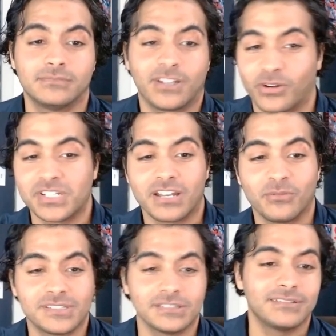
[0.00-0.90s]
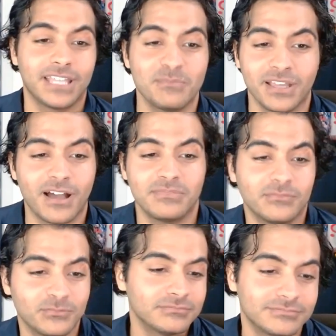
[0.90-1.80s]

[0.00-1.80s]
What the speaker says: encourage anyone to hit me up, and